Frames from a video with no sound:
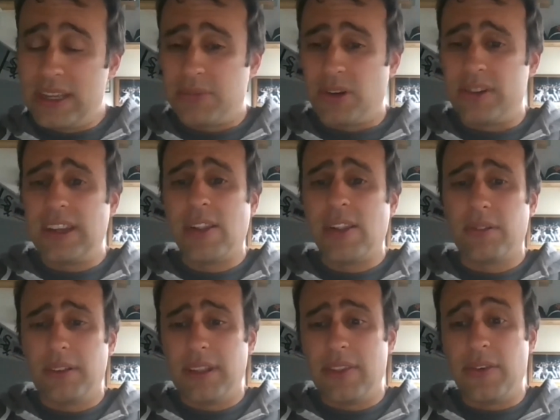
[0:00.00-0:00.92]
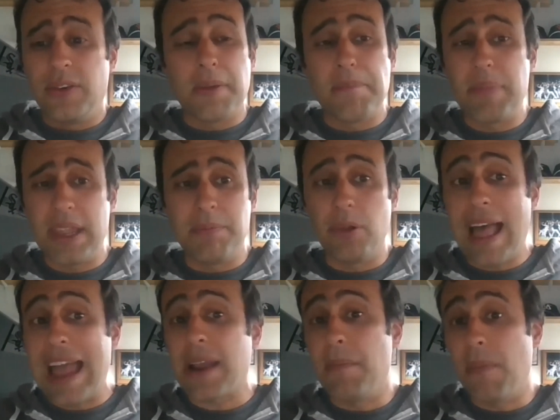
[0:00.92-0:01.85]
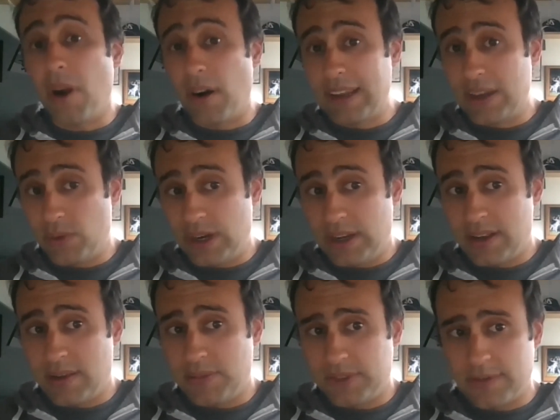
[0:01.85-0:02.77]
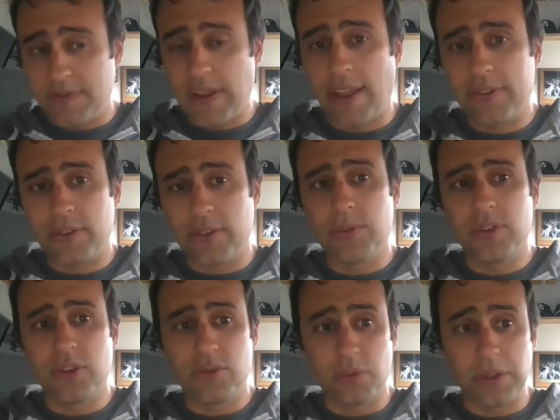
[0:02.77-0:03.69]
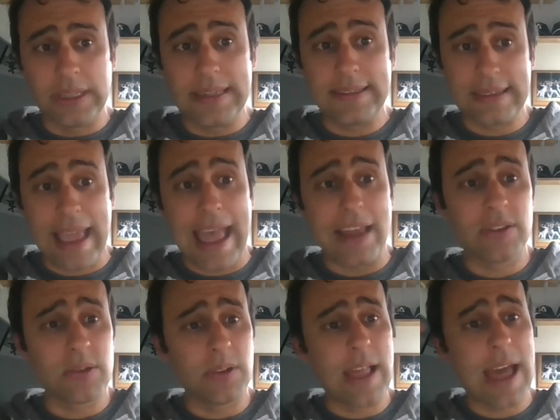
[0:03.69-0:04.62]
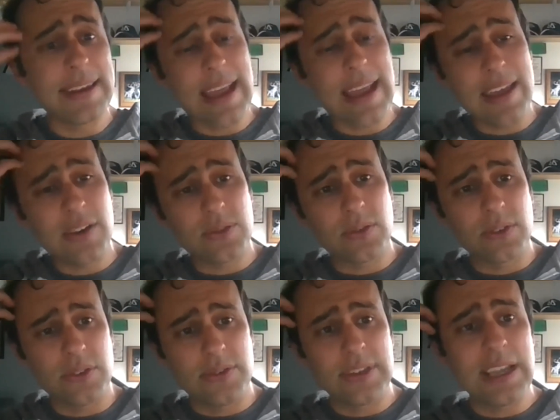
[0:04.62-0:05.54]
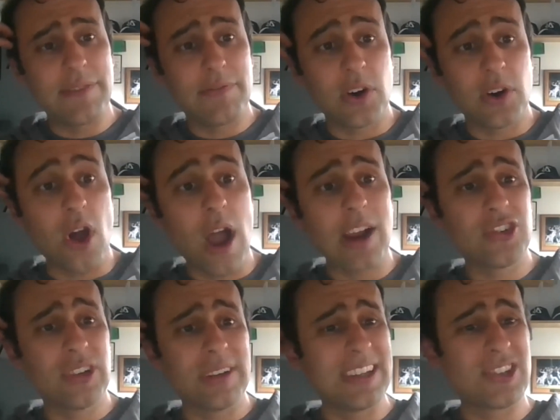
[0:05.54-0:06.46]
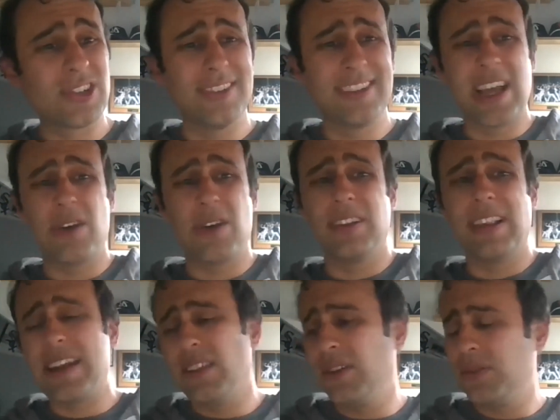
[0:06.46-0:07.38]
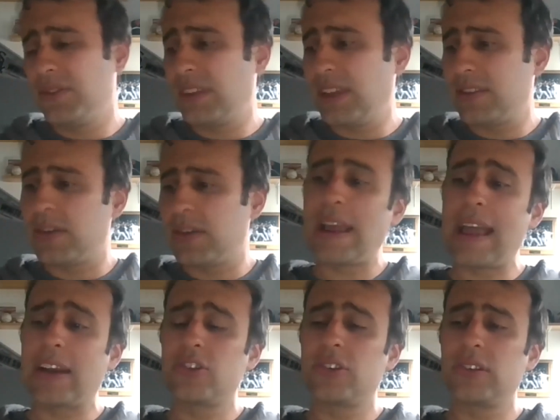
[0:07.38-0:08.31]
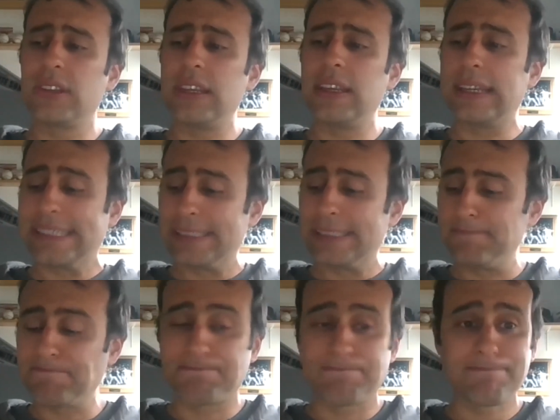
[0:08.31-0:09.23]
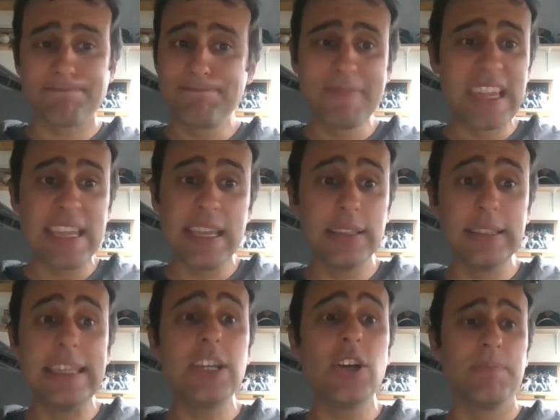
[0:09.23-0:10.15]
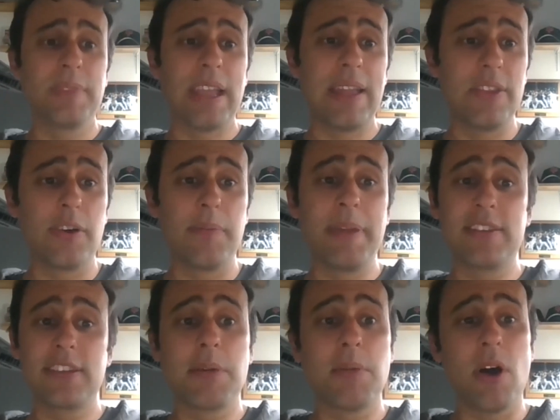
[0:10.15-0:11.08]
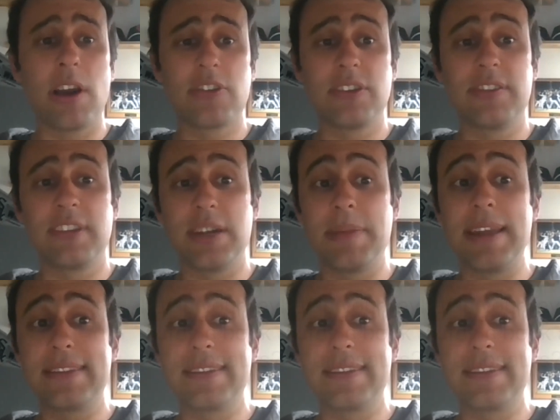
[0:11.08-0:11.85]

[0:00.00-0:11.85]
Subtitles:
particularly, there's a big black market when it comes to fossils, which is really sad. So a lot of dinosaurs you see up for auction, it turns out a lot of those things are actually illegal. And there have been some auctions that have been